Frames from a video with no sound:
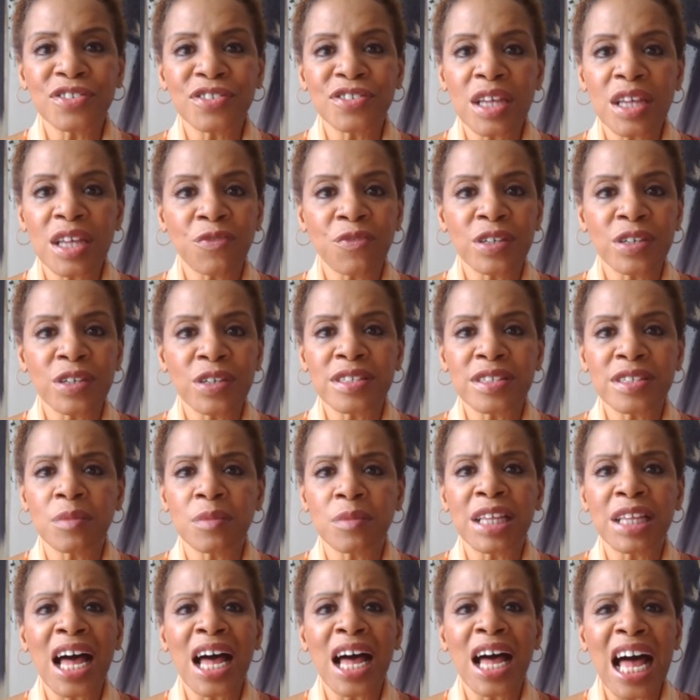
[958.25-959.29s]
They're suffering
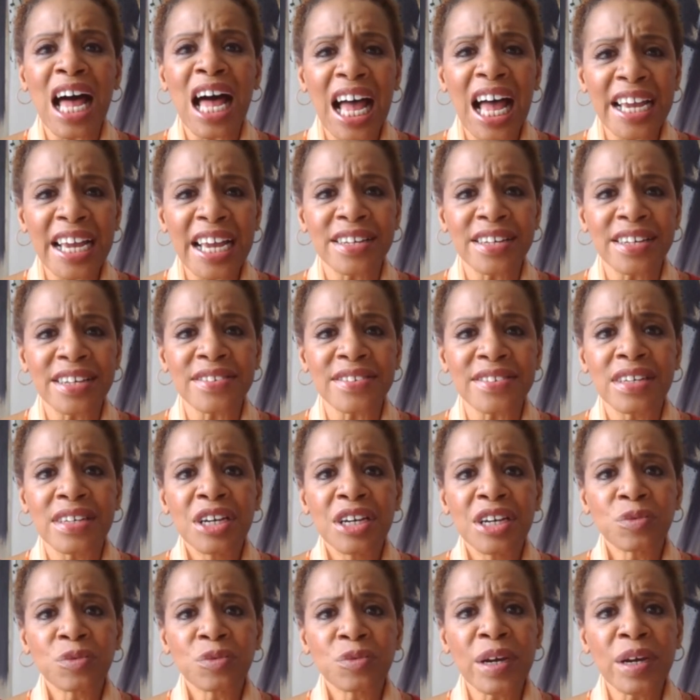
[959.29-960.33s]
some of the highest
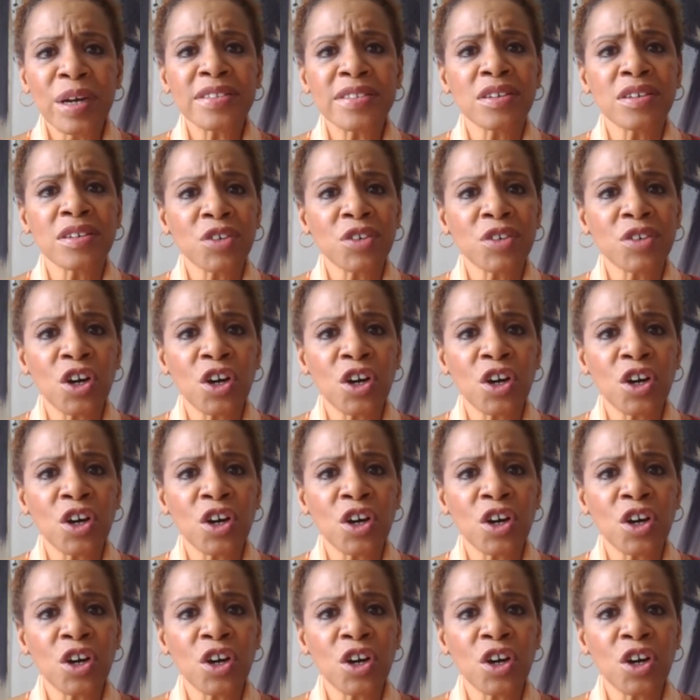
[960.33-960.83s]
rates